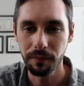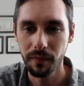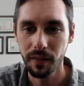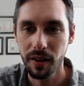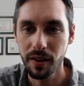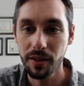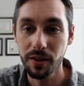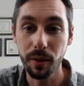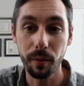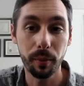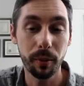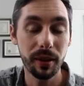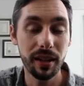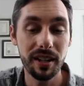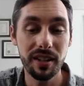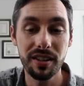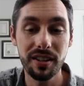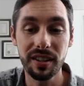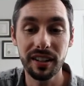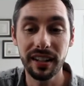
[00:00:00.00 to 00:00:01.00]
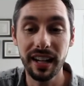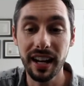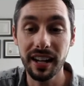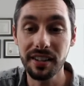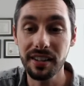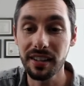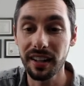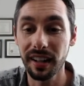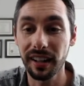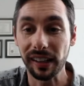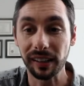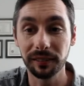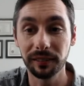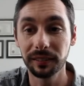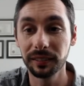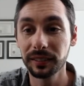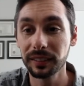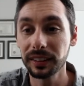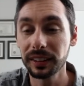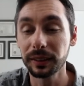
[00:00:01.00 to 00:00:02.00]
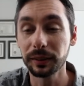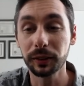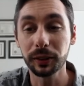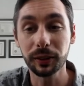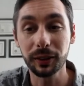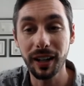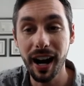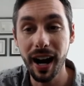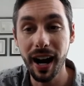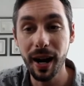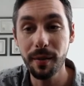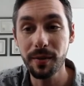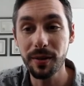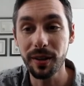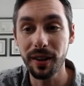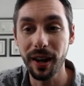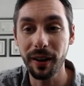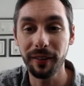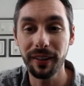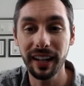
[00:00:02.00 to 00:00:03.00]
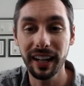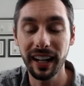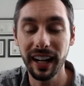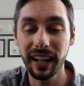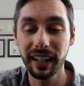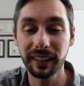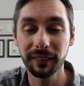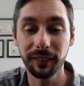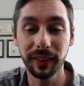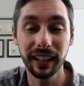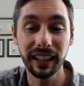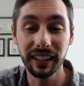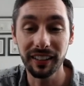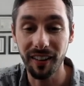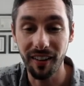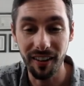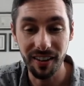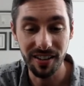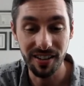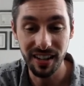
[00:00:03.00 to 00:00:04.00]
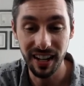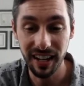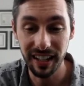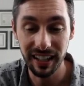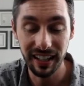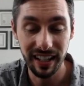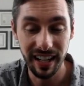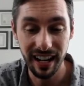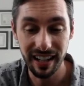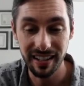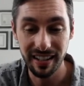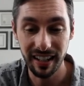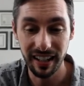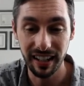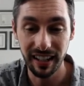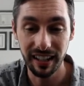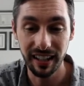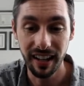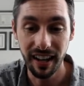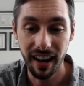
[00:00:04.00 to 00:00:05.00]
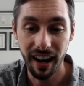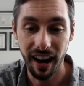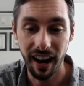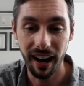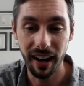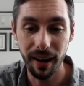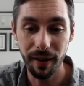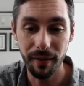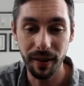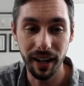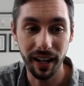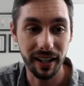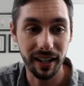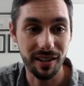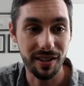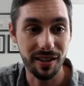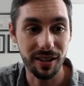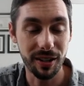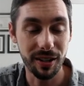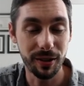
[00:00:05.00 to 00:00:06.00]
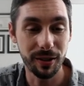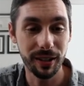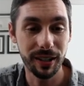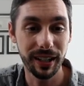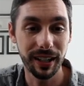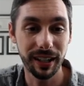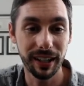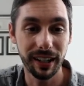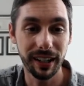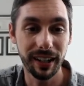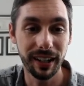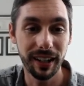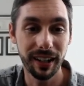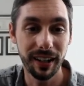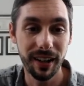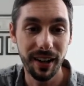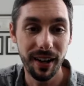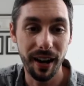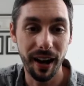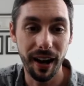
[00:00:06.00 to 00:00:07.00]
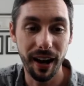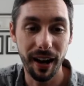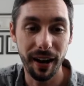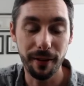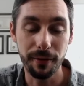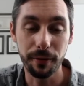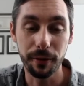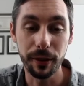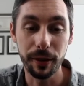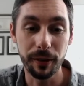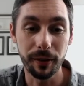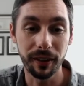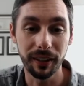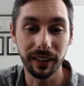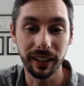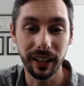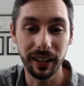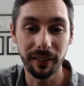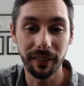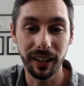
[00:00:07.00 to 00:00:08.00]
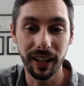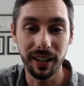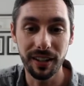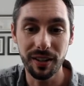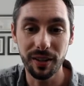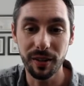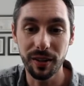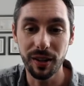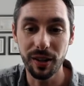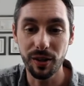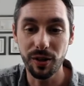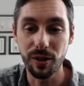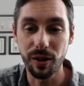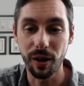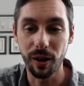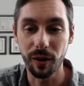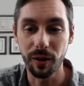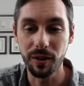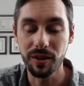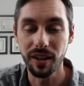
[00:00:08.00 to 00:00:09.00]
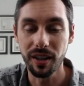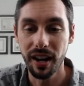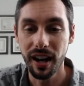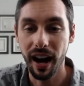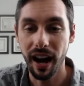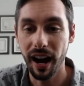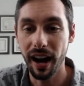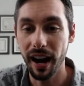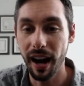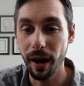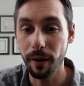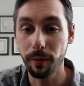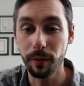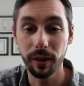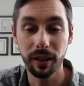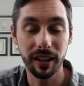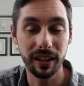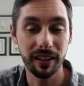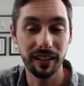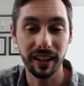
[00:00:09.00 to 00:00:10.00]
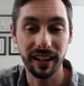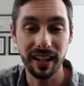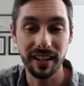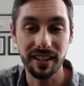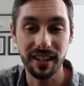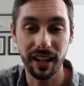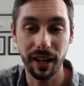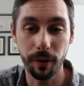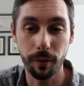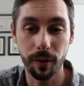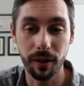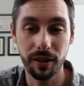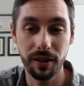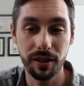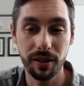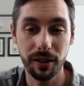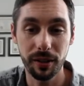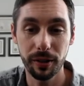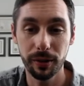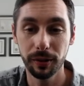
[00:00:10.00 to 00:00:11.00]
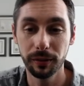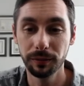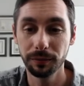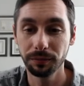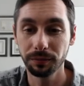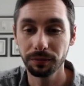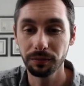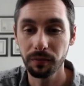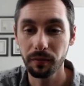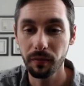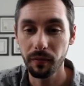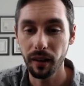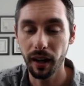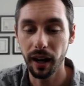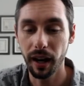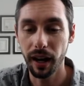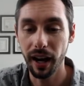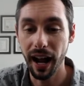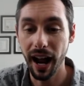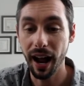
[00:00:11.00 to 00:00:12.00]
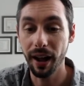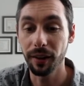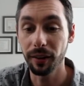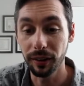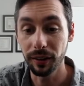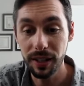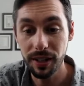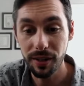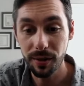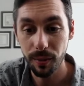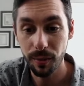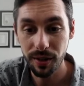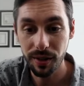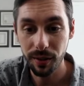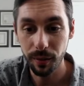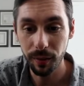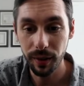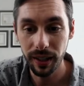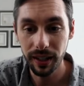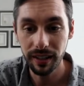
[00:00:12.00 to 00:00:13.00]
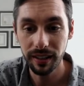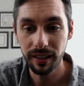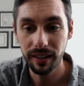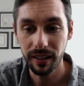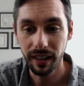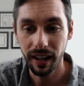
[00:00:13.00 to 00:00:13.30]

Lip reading: So please, yes, subscribe so that way we can all stay connected, and I can see you here frequently when I do these shows. I really, like I said, I want to do at least once a week,